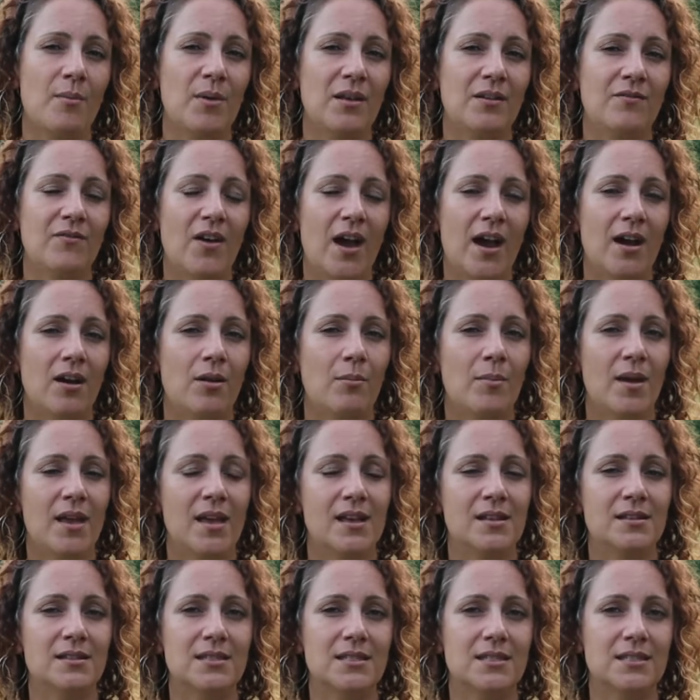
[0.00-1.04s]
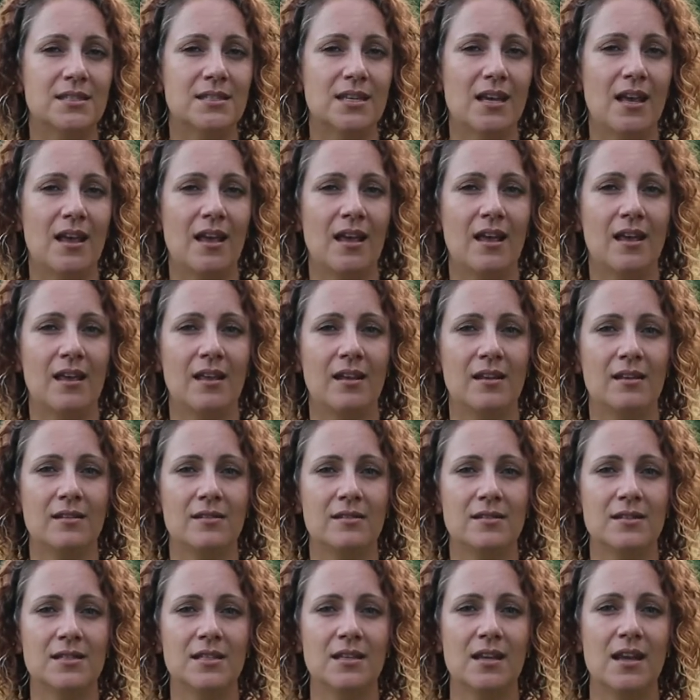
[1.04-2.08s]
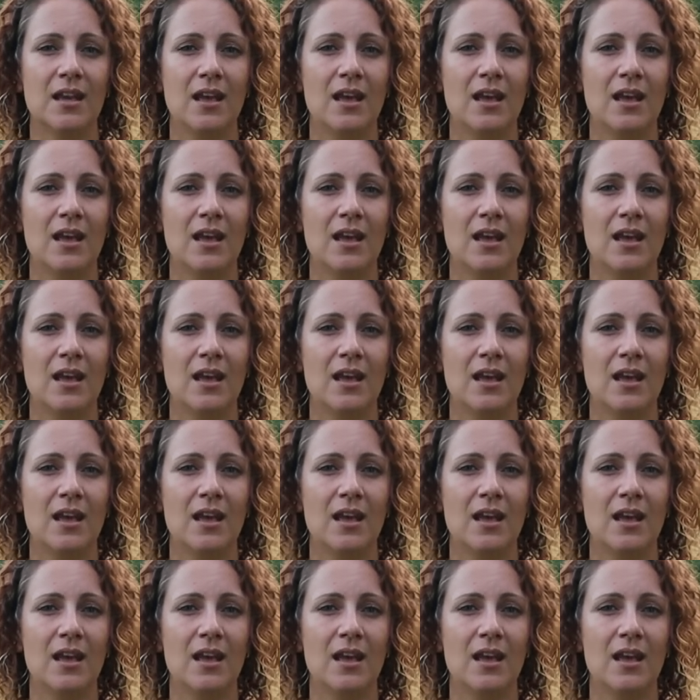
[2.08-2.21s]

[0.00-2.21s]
environments, and